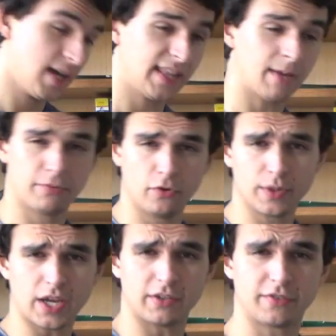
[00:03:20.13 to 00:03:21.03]
Now before
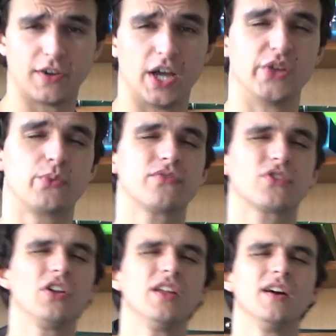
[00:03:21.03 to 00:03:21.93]
we go any further, we've
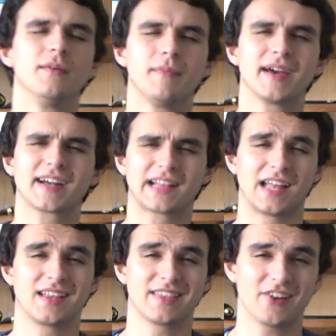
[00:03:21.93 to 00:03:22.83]
got to make
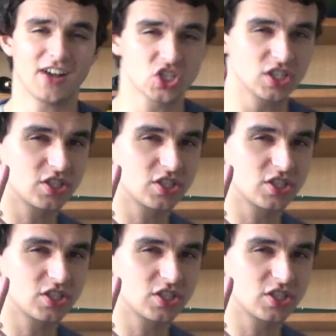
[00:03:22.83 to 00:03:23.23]
clear that there are actually